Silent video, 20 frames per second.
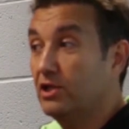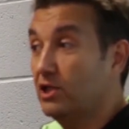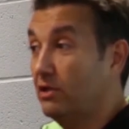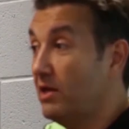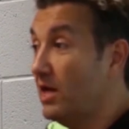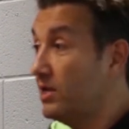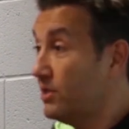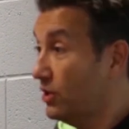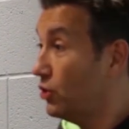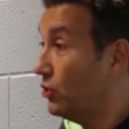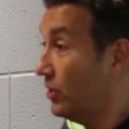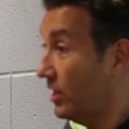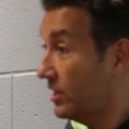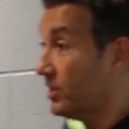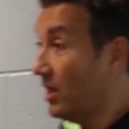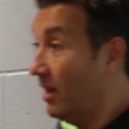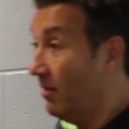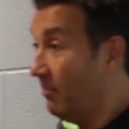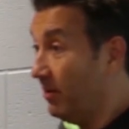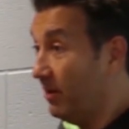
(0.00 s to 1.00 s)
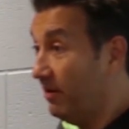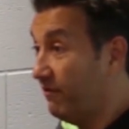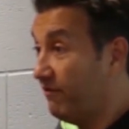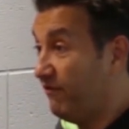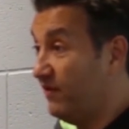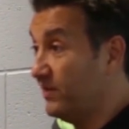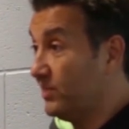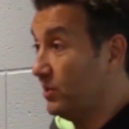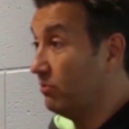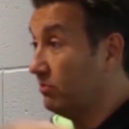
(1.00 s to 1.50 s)
So there's a good example
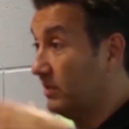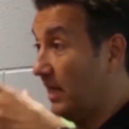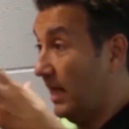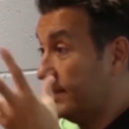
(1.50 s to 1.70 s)
of physical